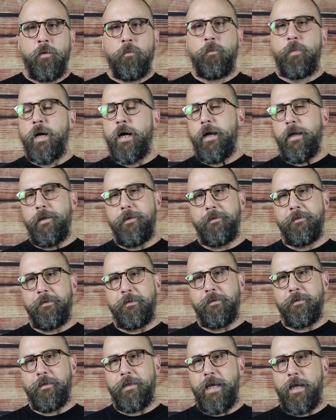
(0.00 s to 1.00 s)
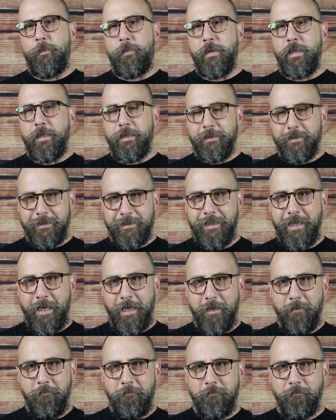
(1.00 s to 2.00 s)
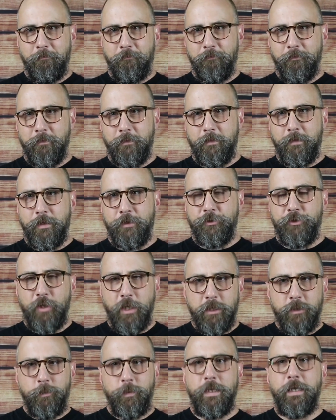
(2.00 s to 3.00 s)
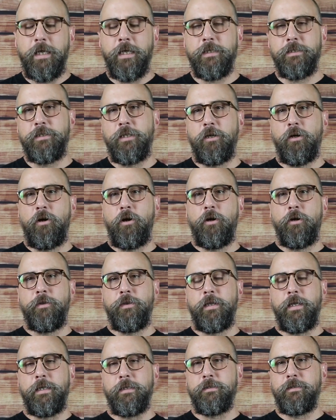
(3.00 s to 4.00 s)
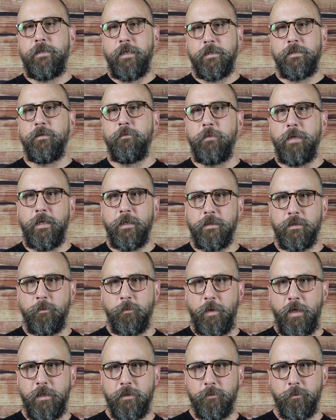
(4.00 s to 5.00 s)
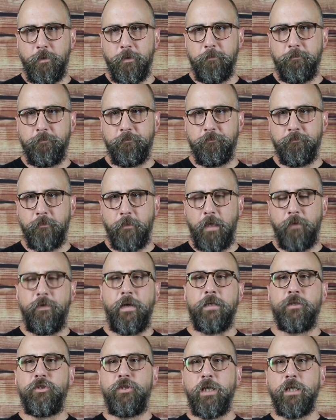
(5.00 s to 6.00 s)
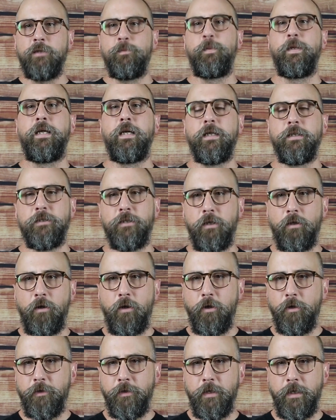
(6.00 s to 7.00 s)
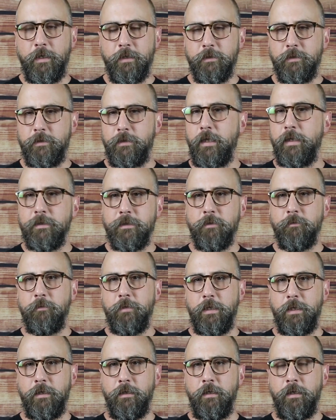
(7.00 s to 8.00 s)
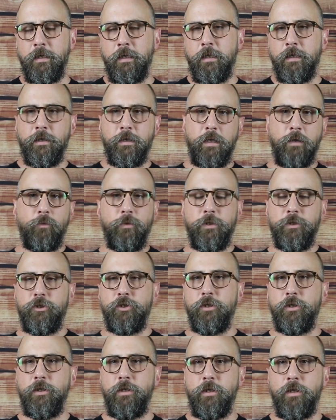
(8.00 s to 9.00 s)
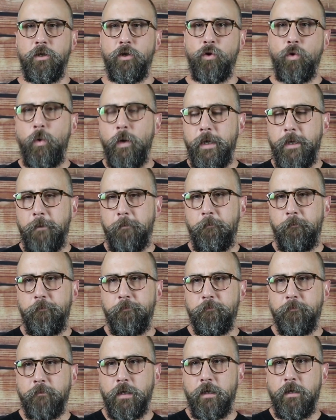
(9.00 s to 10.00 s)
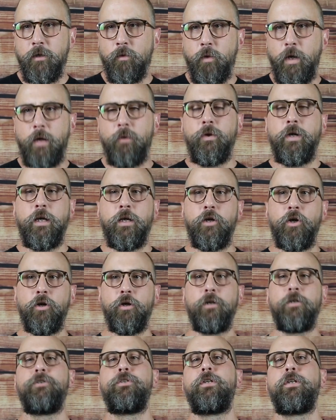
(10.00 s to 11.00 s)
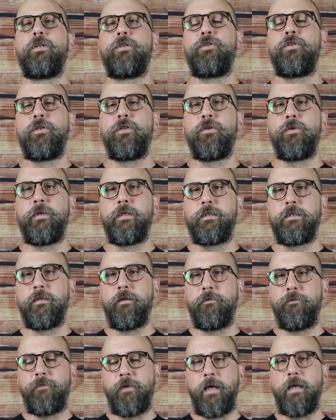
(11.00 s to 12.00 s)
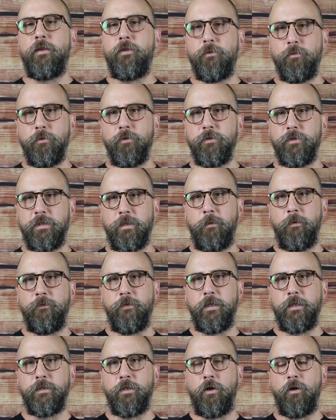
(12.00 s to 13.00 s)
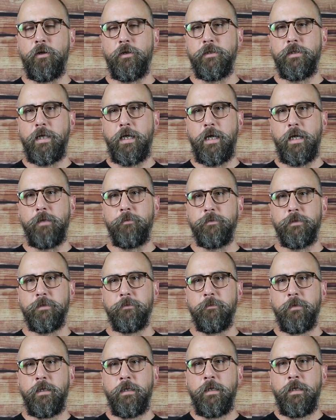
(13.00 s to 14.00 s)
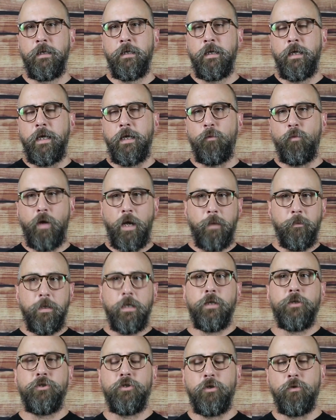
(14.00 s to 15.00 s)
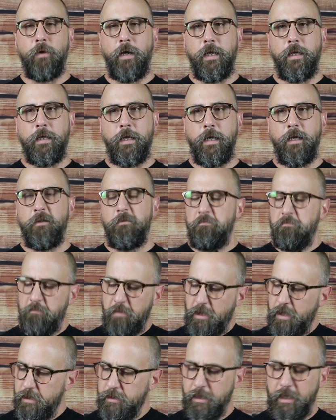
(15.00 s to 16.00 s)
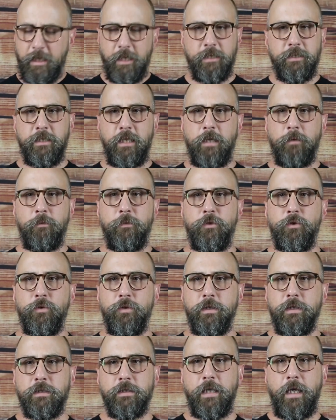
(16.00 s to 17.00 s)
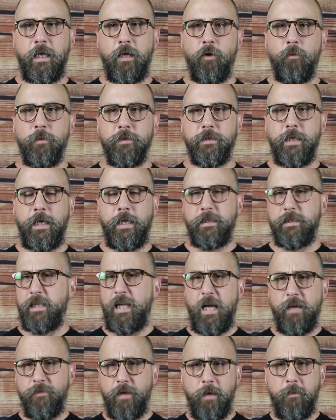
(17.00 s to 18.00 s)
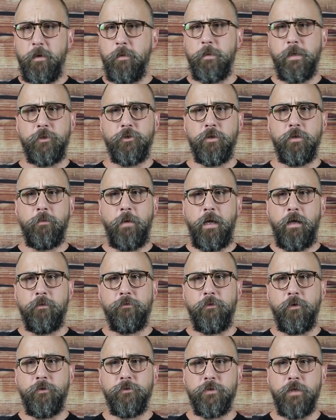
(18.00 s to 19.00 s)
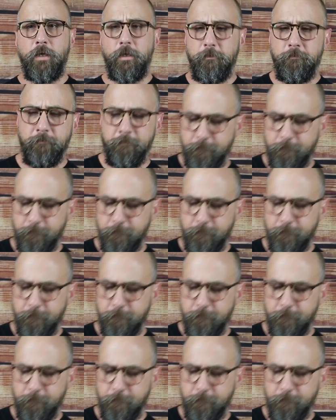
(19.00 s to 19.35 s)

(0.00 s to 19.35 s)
But that being said, just because there are hard things doesn't mean it's impossible. In fact, just because there are hard things doesn't mean that we should quit. What I want to encourage you to do is to fight through some of these hard times. And what I'm going to do right now, because like I said, I'm doing this like almost like it's live, I'm going to make sure the microphone's on.